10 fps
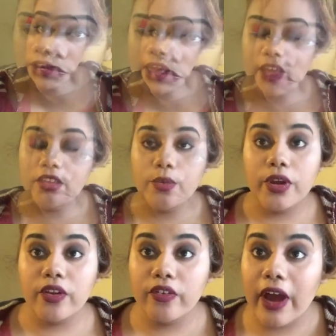Now you
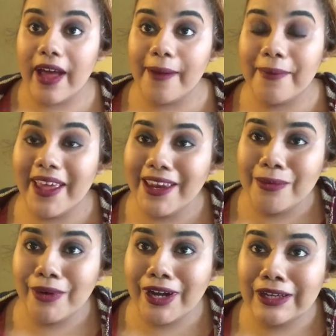want to grab any
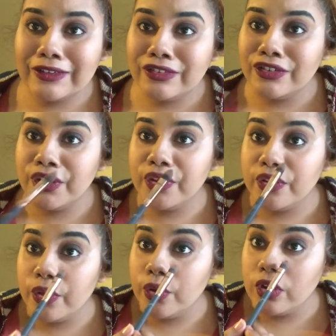brush to
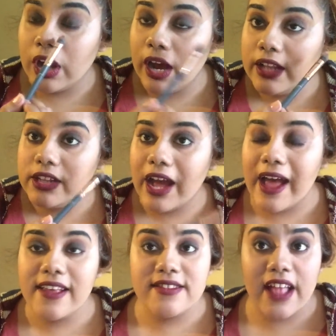do your under eyes.